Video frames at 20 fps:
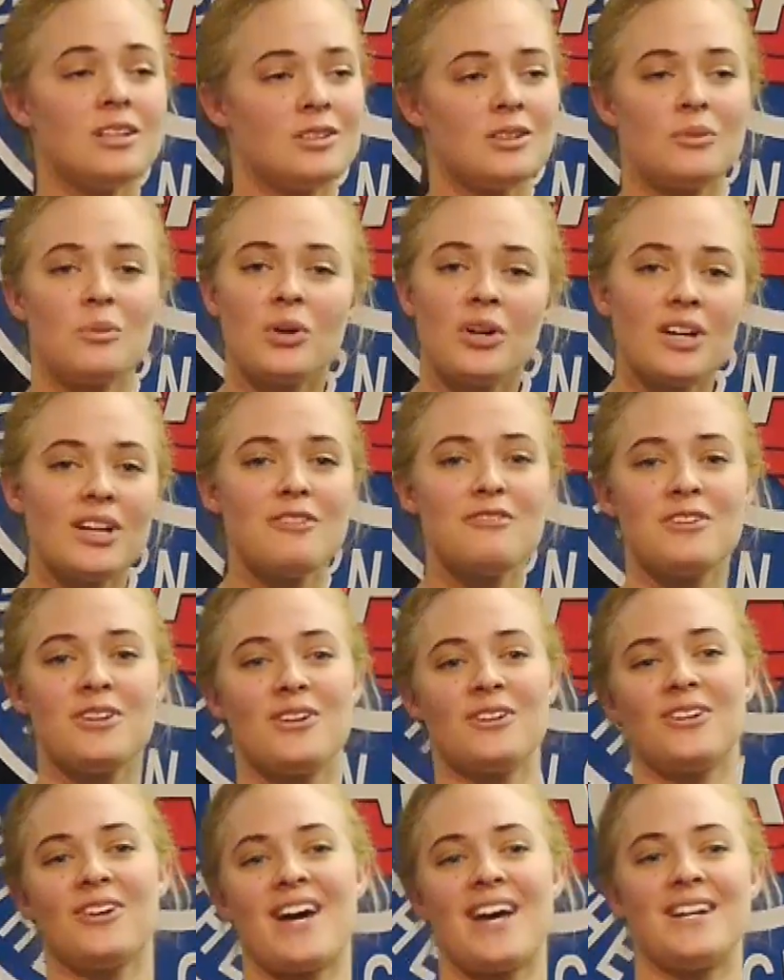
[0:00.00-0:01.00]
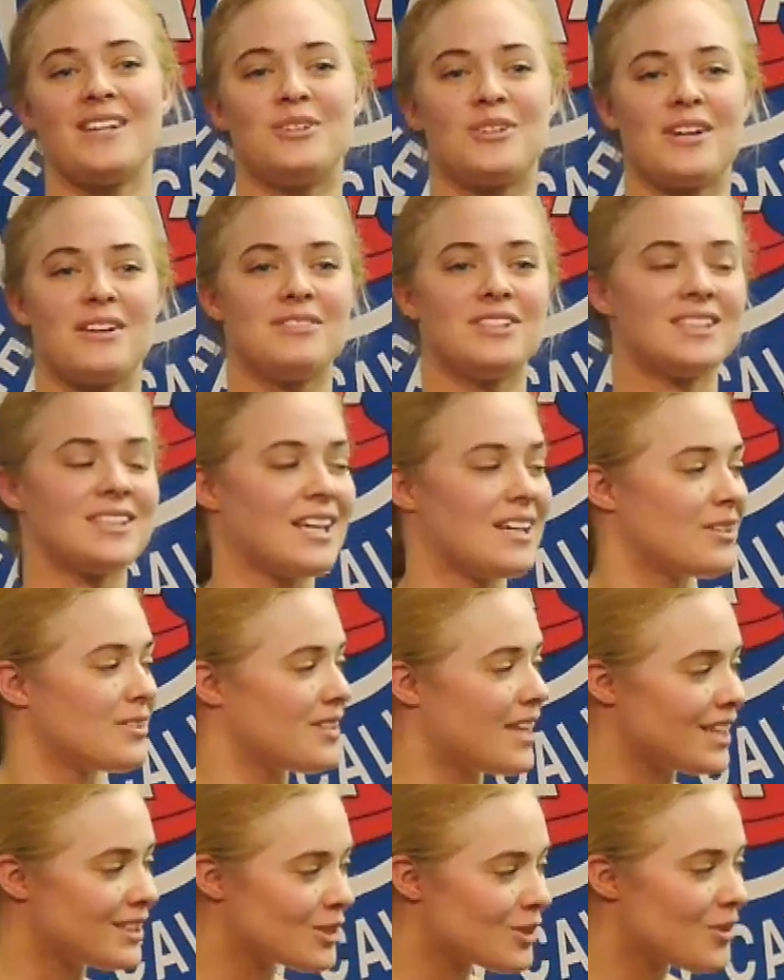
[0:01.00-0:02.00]
Don't worry if you don't know how to drive
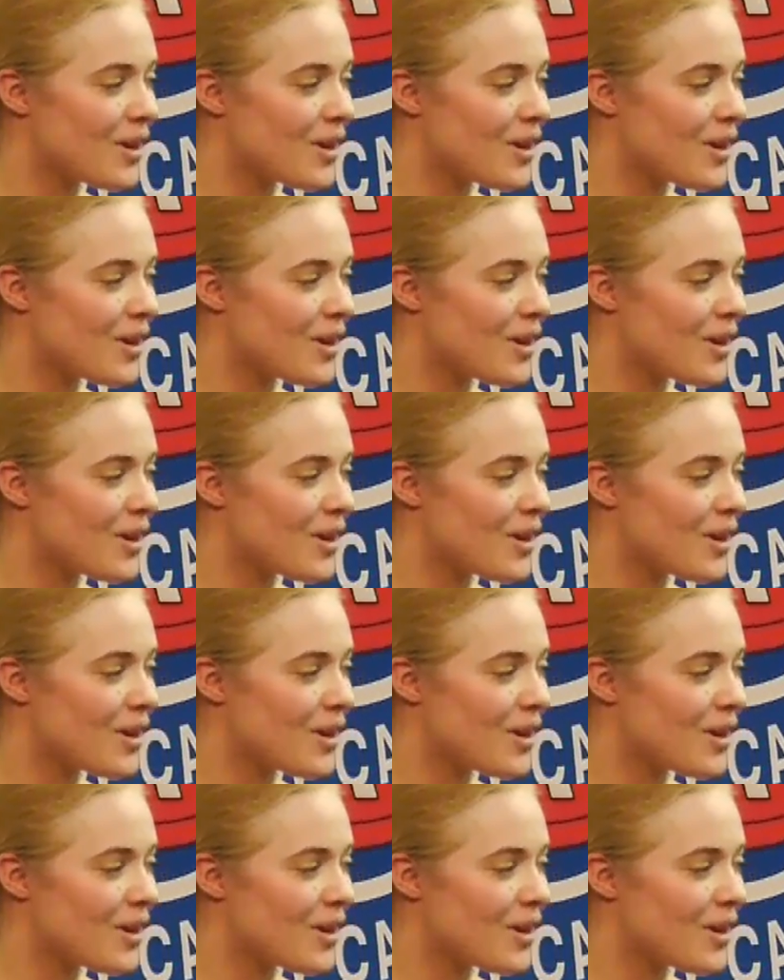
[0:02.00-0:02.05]
standard, that's